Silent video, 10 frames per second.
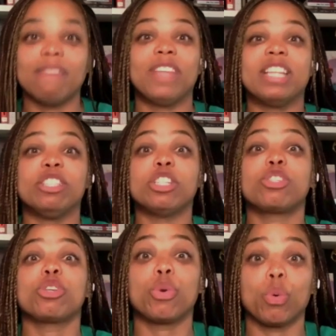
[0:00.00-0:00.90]
Mm-hmm. If they
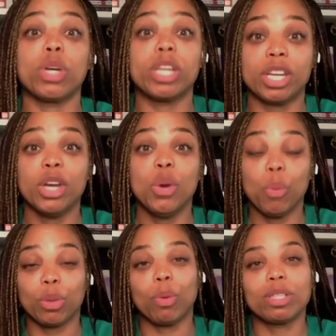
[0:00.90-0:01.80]
disagree
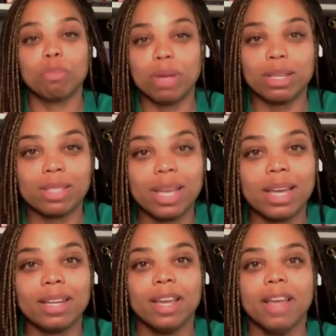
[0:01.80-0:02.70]
with what's being
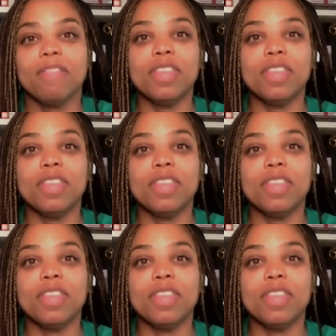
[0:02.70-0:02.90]
said,